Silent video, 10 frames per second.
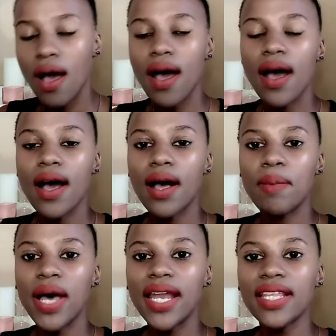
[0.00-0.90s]

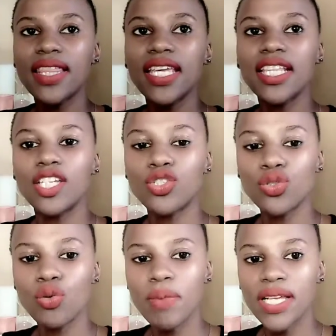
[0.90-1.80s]
another thing that
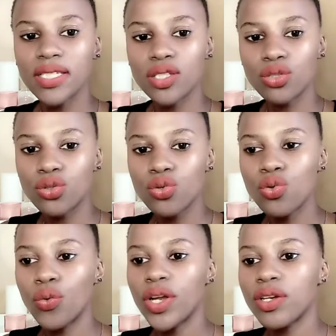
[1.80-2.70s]
you must do
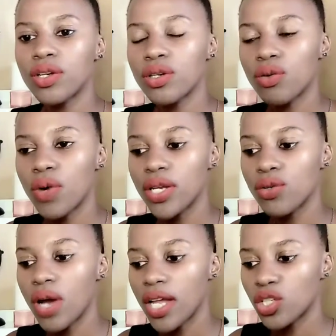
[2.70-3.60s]
when
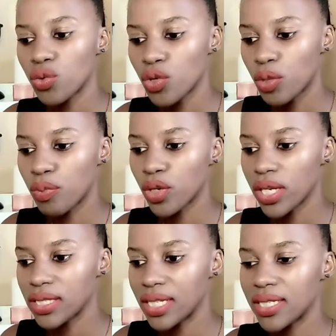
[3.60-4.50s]
you are doing with
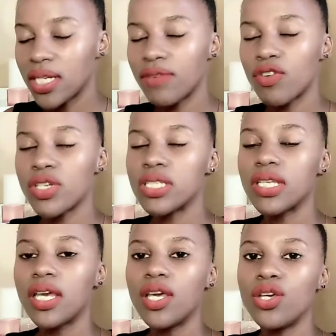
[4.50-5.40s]
bookings and deliveries
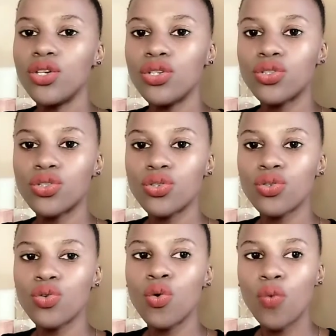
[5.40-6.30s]
is
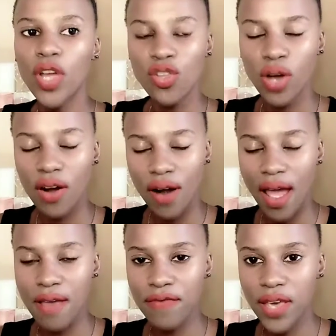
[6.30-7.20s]
to, when you
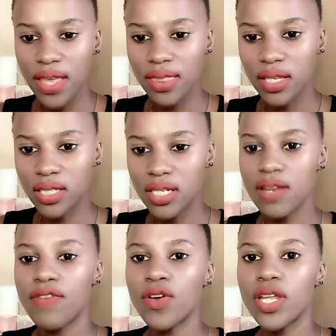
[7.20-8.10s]
arrive at the
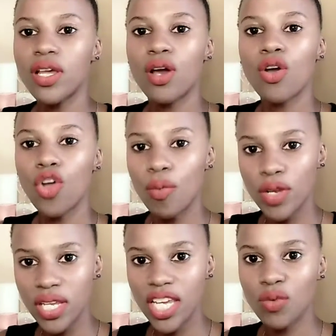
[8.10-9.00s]
delivery,
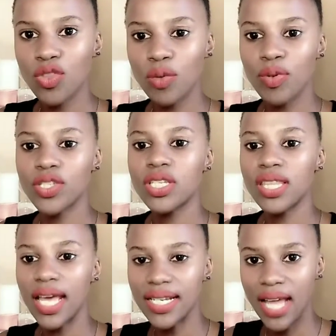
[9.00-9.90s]
communicate with the
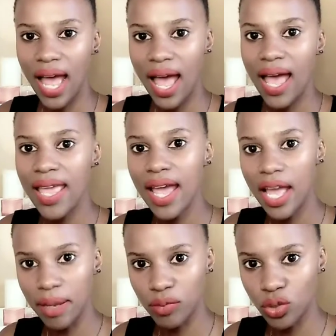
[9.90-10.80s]
person that, hi,
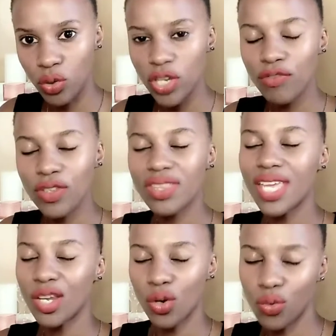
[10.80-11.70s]
I am, so even
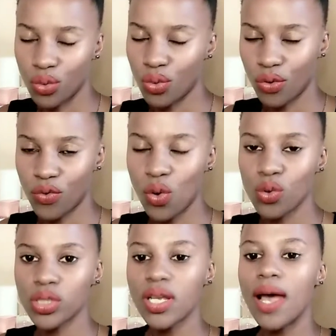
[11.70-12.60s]
they know you, of
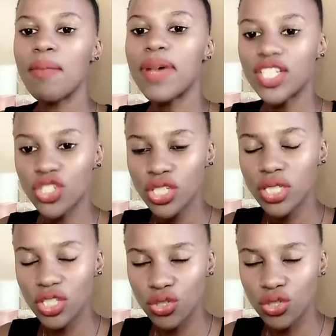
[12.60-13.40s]
course, but just